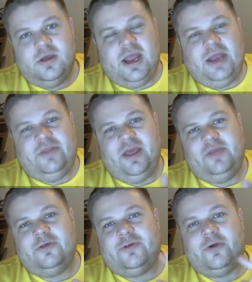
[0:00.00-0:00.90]
and then
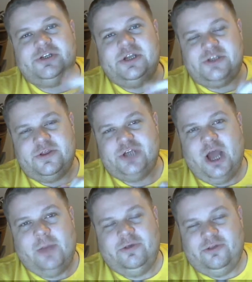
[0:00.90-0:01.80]
the search engine's
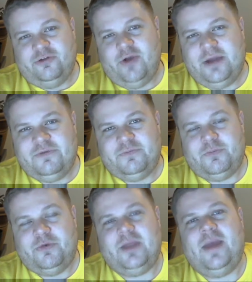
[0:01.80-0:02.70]
job is to try and
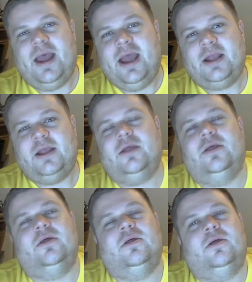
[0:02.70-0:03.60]
bring back
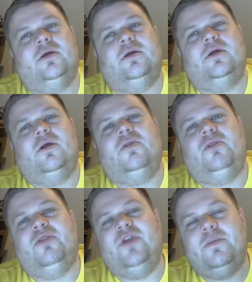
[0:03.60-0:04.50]

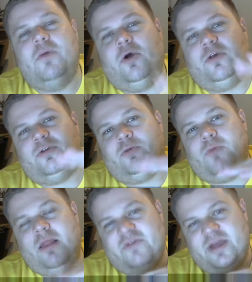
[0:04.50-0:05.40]
the most
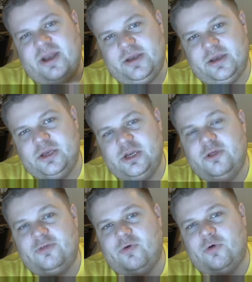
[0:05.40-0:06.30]
relevant,
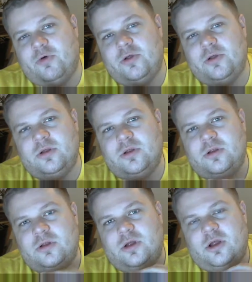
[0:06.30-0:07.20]
useful
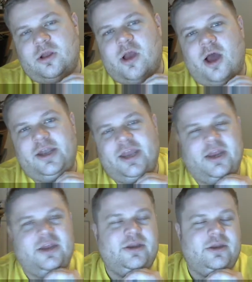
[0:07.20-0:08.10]

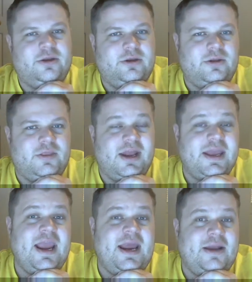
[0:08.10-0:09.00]
content that it
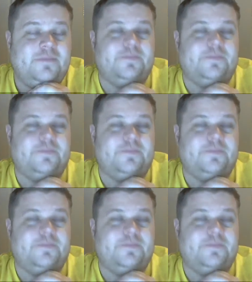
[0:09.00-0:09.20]
can